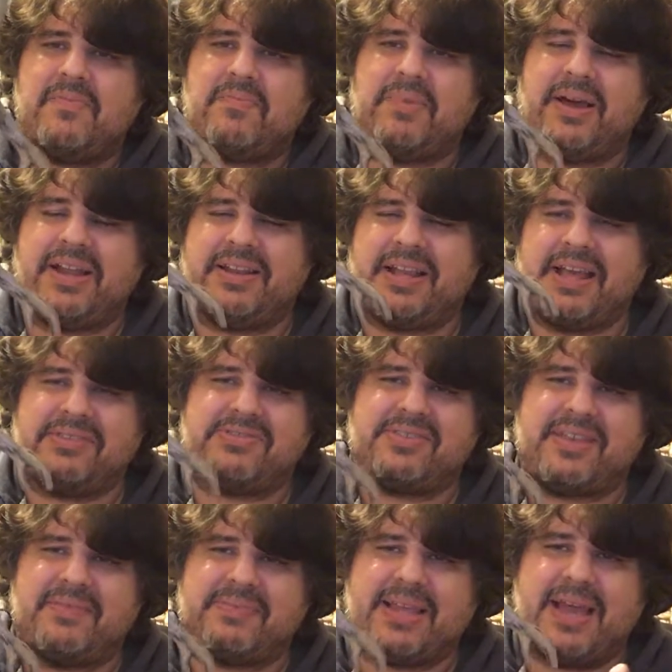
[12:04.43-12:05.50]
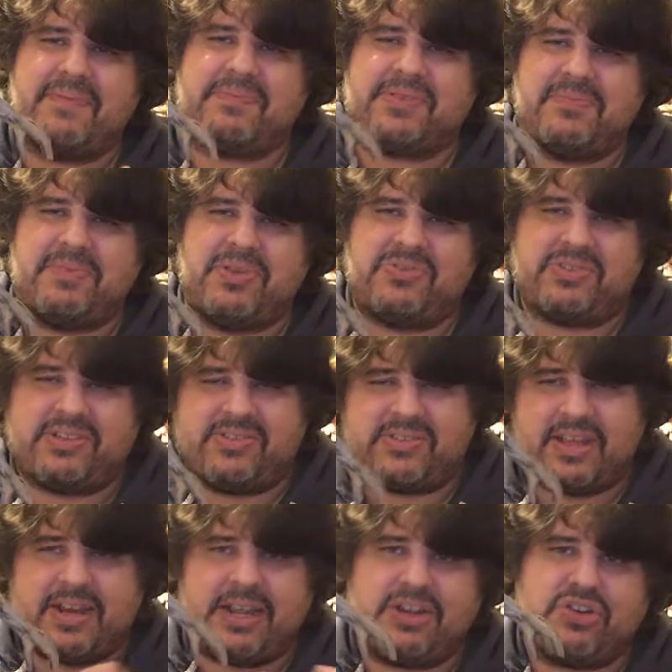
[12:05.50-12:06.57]
But sometimes the music is
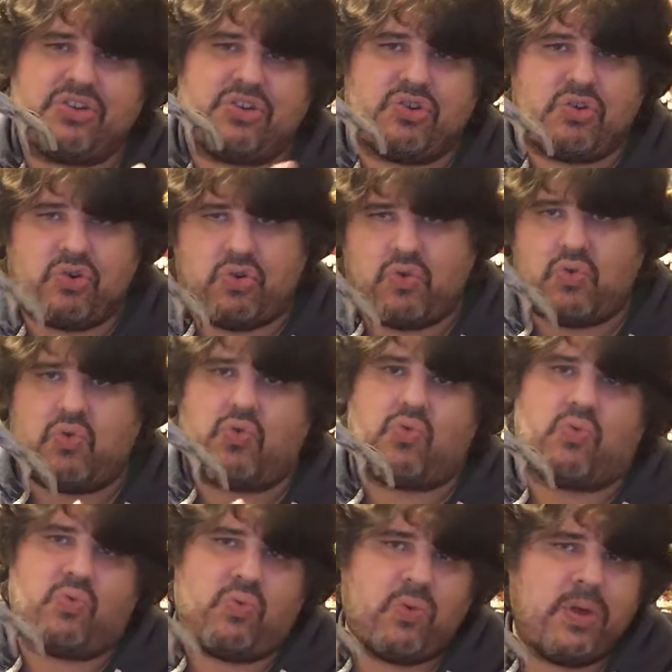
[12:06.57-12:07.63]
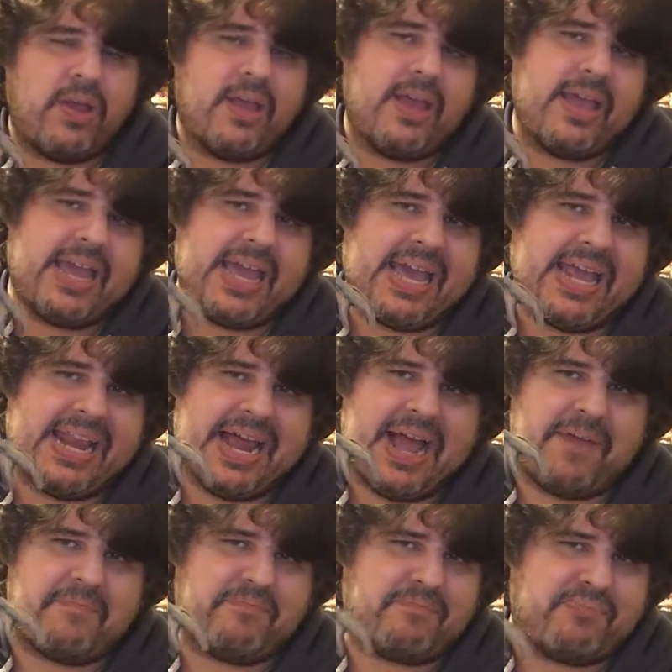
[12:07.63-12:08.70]
kind of, and
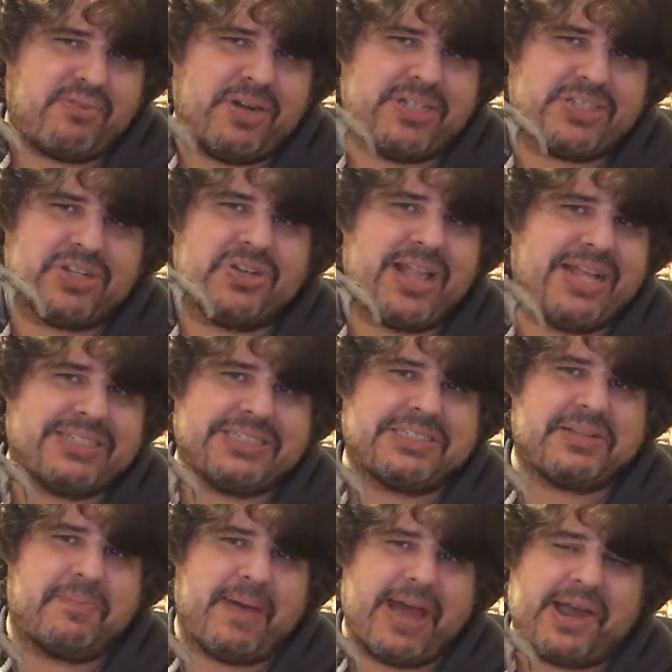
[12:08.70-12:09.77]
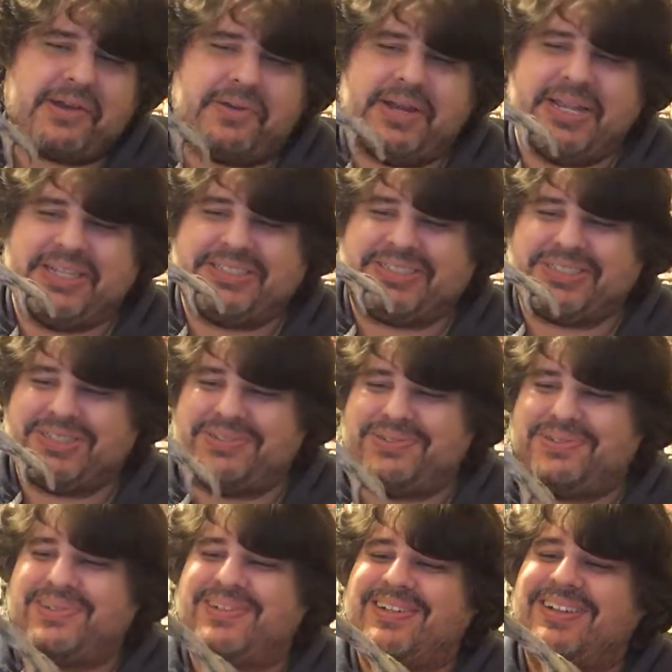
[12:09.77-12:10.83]
I'm pretty sure that's just a battery issue.
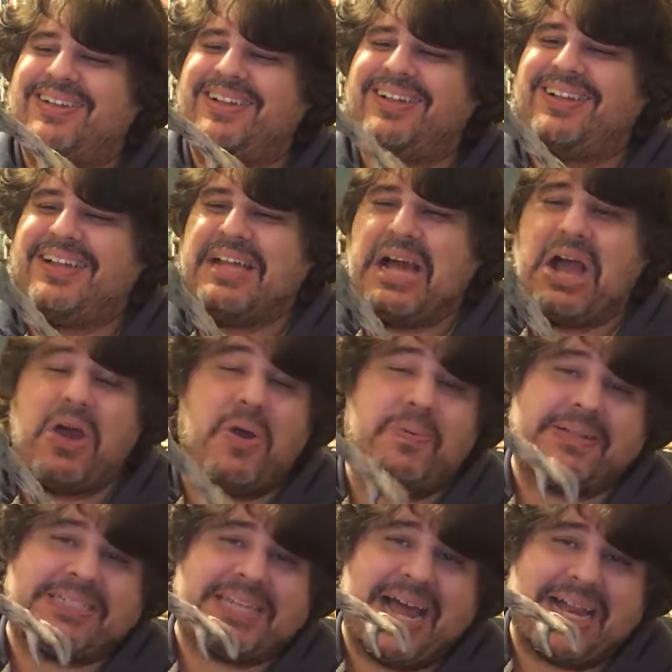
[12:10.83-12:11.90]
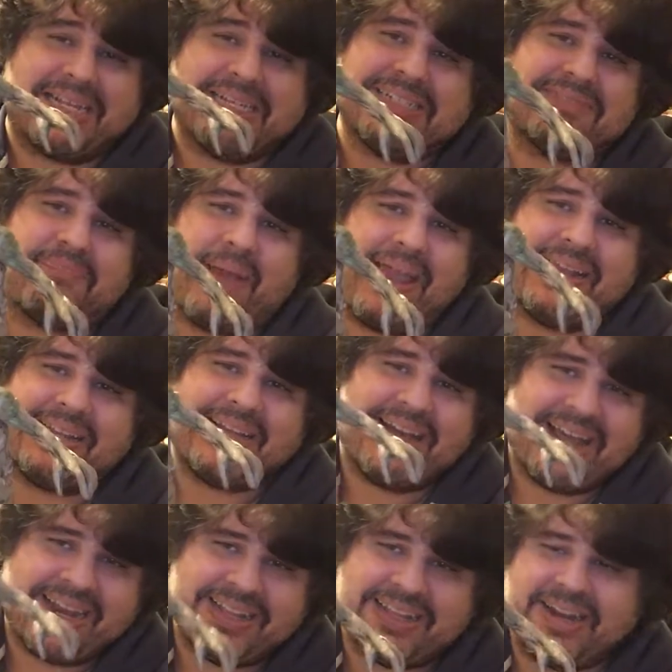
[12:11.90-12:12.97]
I hope it's not because paint
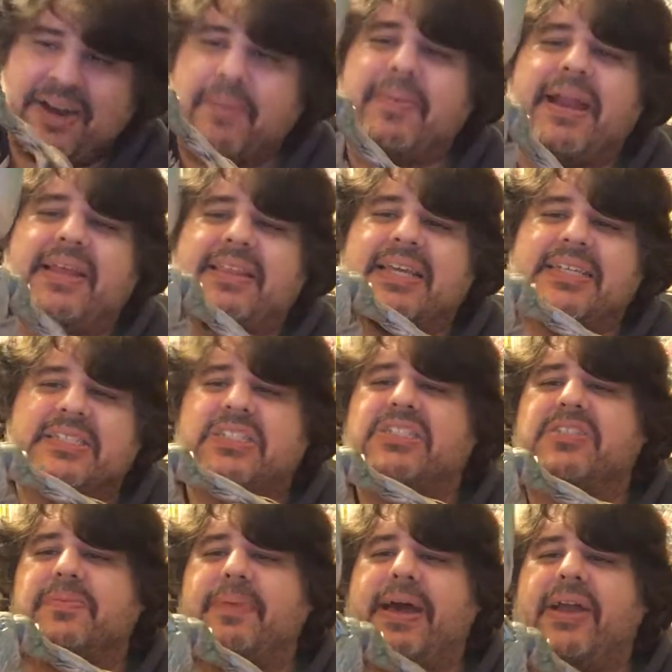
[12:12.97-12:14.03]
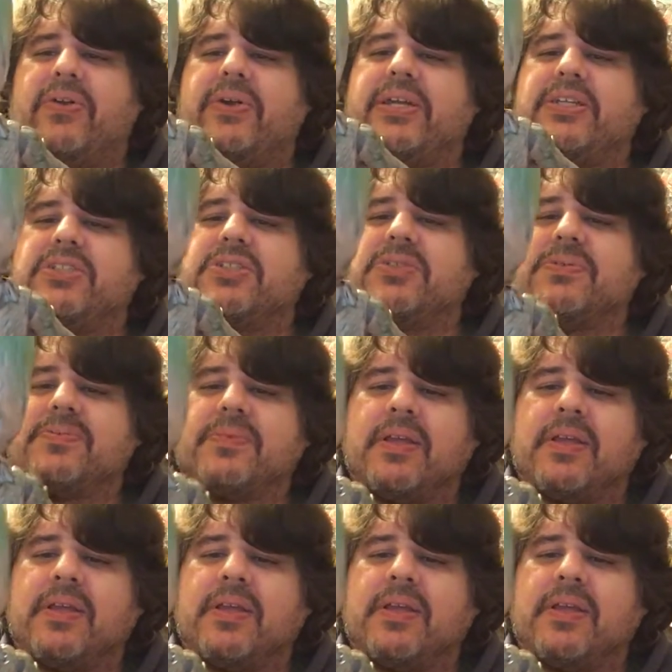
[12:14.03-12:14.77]
got in there, but I think it's just a battery issue.